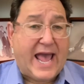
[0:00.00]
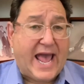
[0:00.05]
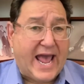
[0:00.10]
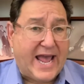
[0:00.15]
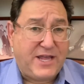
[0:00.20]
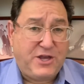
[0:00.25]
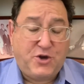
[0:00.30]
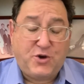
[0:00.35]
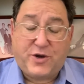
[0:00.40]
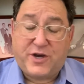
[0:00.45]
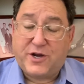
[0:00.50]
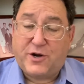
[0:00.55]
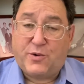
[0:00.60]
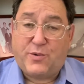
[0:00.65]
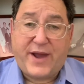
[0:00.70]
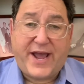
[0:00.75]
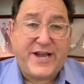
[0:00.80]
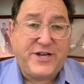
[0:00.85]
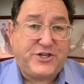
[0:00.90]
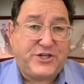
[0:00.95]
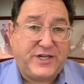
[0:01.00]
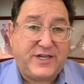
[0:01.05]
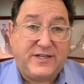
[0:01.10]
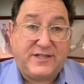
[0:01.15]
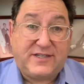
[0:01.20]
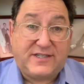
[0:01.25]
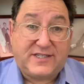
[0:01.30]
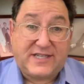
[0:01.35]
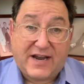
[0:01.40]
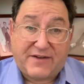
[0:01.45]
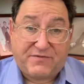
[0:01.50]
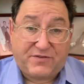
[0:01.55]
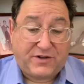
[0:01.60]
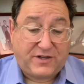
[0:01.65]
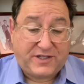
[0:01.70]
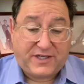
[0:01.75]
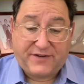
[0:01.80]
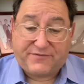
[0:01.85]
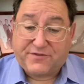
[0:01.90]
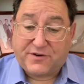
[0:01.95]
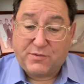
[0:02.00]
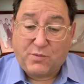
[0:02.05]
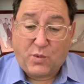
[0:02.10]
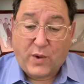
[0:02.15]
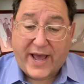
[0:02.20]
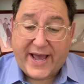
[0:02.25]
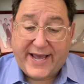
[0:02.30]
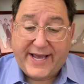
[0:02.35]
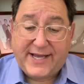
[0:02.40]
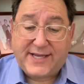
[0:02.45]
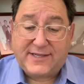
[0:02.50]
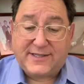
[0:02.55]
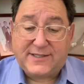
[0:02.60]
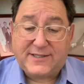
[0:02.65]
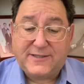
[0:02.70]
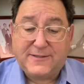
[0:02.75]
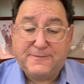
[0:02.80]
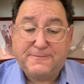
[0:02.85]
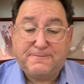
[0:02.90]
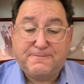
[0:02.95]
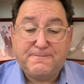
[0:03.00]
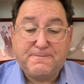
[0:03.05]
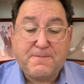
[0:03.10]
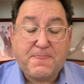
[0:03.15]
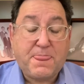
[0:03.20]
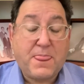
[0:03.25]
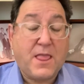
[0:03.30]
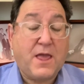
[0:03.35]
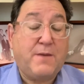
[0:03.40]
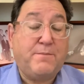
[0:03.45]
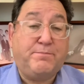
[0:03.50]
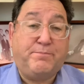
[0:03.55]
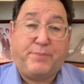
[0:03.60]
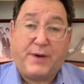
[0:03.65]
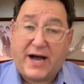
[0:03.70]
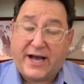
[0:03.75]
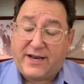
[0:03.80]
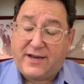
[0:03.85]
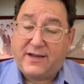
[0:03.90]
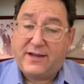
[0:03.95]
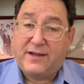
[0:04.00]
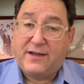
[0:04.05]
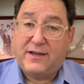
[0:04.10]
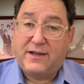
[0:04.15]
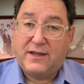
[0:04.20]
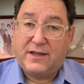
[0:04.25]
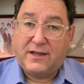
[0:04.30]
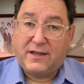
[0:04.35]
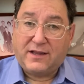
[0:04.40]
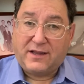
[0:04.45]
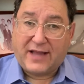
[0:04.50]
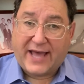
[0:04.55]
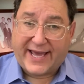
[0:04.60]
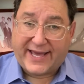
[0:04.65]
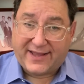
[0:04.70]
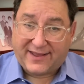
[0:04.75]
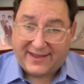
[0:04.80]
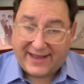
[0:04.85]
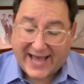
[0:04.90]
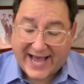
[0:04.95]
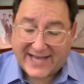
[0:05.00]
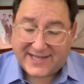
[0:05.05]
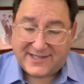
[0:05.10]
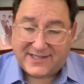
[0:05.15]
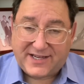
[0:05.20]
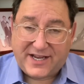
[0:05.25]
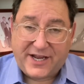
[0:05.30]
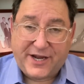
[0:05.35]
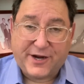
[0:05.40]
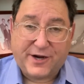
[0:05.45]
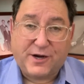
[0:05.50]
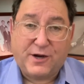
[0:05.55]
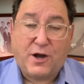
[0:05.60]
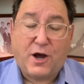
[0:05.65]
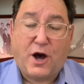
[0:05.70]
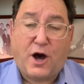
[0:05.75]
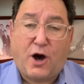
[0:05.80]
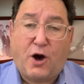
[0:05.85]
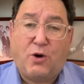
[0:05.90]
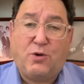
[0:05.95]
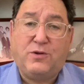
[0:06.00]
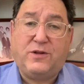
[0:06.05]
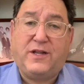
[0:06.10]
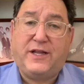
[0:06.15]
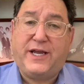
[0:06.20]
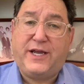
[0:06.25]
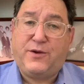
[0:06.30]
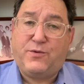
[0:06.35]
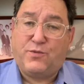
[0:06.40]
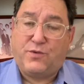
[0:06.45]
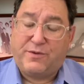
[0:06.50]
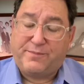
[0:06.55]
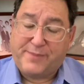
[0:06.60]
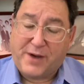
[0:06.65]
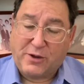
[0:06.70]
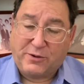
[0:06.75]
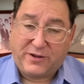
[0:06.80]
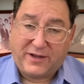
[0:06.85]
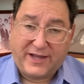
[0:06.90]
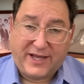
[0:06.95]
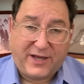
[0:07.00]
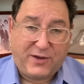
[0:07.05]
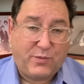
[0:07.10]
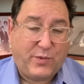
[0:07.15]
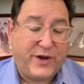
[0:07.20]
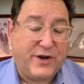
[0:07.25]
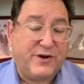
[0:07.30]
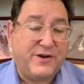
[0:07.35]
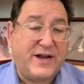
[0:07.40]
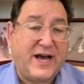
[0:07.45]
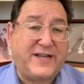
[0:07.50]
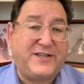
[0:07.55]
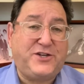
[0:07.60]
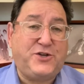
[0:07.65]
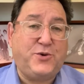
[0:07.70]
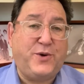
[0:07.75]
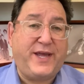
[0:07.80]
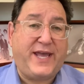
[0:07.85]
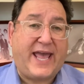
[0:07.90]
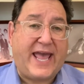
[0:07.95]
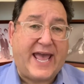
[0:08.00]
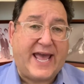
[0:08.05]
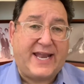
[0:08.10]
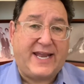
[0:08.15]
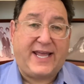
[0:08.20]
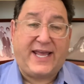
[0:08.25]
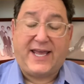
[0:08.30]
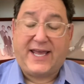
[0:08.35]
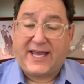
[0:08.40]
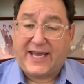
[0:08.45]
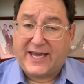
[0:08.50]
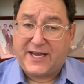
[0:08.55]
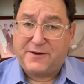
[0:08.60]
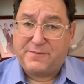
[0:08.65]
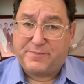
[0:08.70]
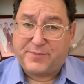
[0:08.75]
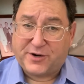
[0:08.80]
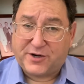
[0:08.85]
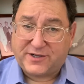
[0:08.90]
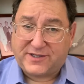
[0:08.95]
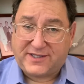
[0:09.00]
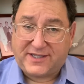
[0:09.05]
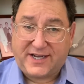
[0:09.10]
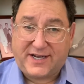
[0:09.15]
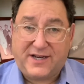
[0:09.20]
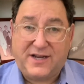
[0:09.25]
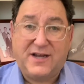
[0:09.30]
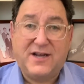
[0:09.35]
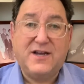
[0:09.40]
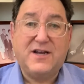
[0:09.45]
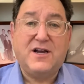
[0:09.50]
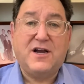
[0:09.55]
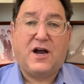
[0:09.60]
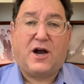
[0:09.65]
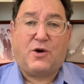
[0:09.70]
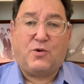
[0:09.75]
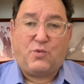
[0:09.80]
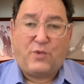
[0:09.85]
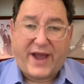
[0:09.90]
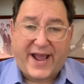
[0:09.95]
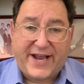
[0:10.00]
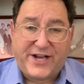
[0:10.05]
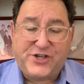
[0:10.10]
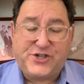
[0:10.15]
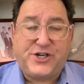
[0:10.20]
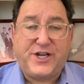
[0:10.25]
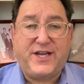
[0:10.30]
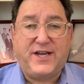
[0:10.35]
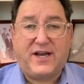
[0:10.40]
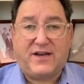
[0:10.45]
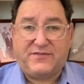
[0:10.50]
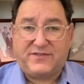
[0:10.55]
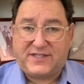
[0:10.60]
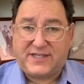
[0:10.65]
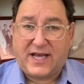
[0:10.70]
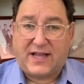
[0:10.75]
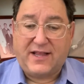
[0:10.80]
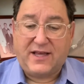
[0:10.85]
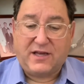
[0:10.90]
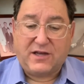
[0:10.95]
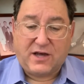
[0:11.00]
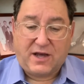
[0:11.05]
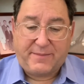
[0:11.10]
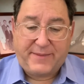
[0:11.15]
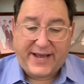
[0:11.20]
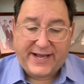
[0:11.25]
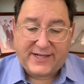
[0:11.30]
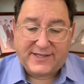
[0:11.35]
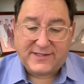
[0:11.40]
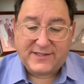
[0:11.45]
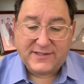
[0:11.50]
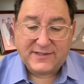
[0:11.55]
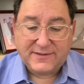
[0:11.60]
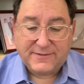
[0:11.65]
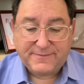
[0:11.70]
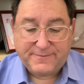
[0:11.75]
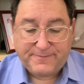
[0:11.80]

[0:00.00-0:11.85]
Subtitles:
and you can arrange it in several different ways, but like last year, only remotely. We are not doing any in-person arranging of selling chametz.